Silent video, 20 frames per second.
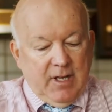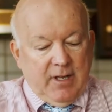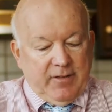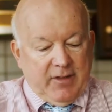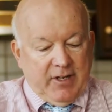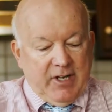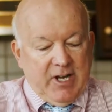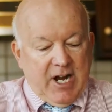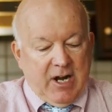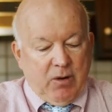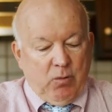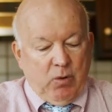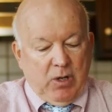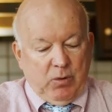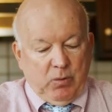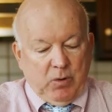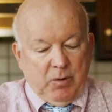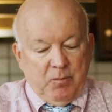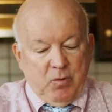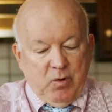The
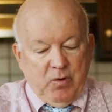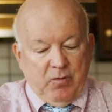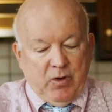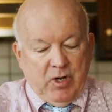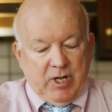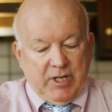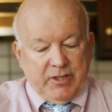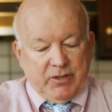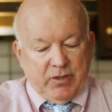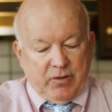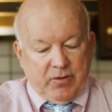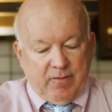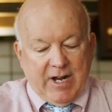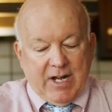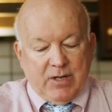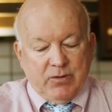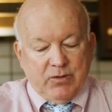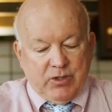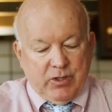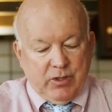narwhal will move on to
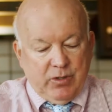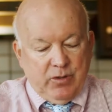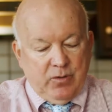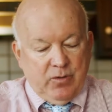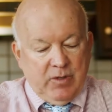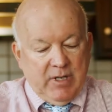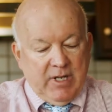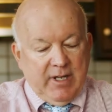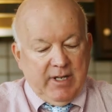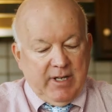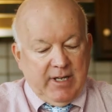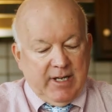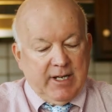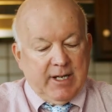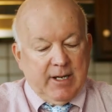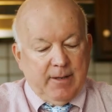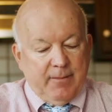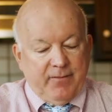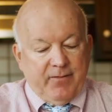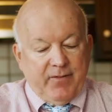round 2 and
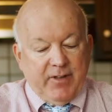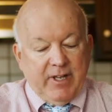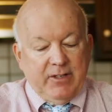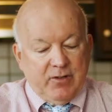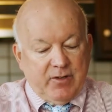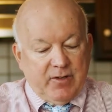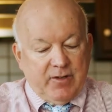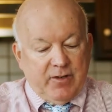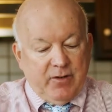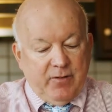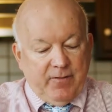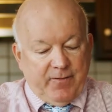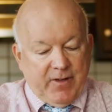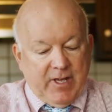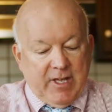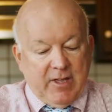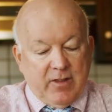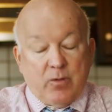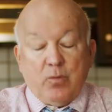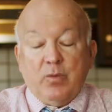come face to
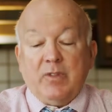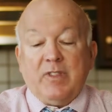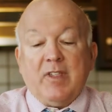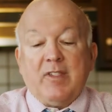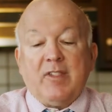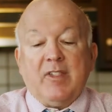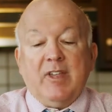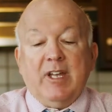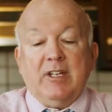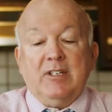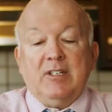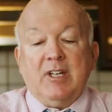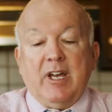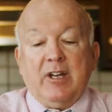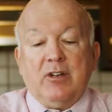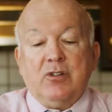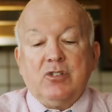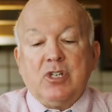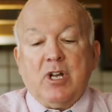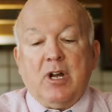face with the sand
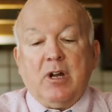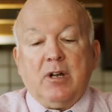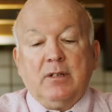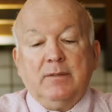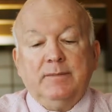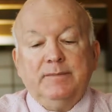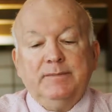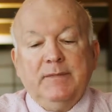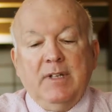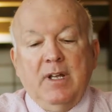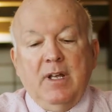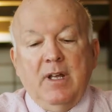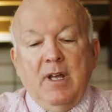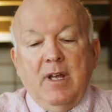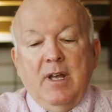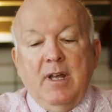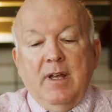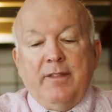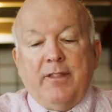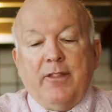tiger shark.
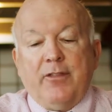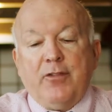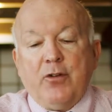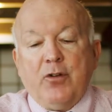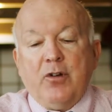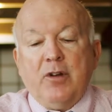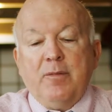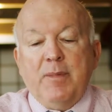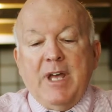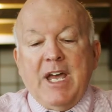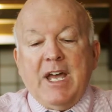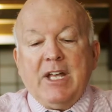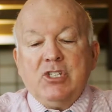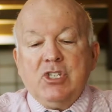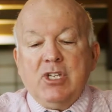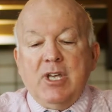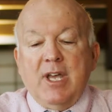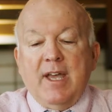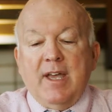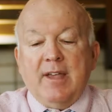The third
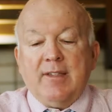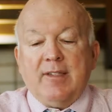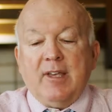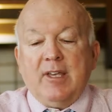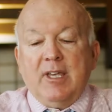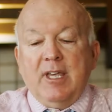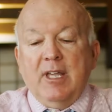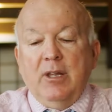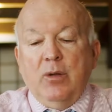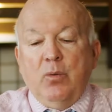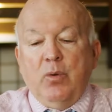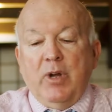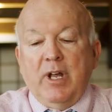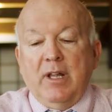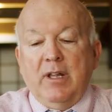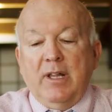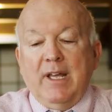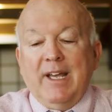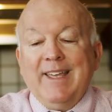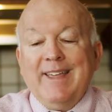match has a killer
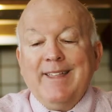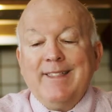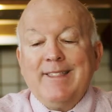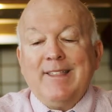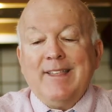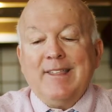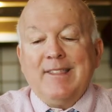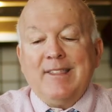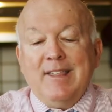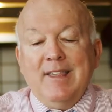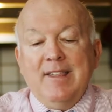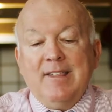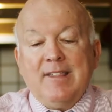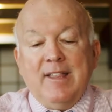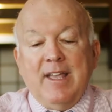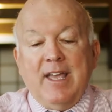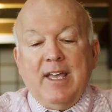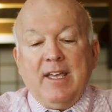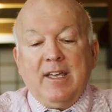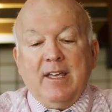whale against a sea
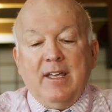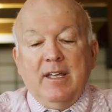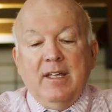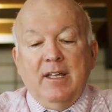snake.